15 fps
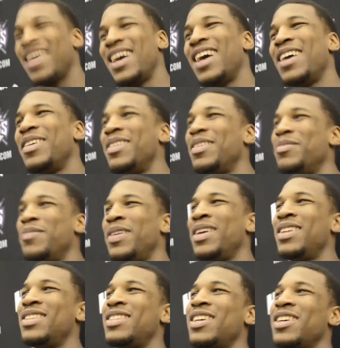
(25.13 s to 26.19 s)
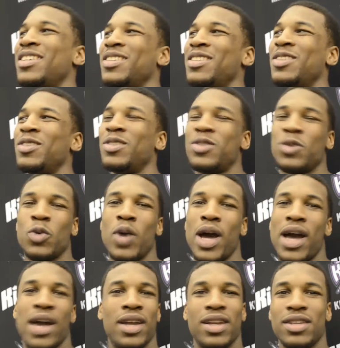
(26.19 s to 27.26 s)
I made a turn not too
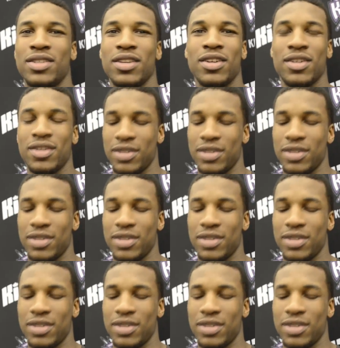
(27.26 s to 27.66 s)
wide, that's all.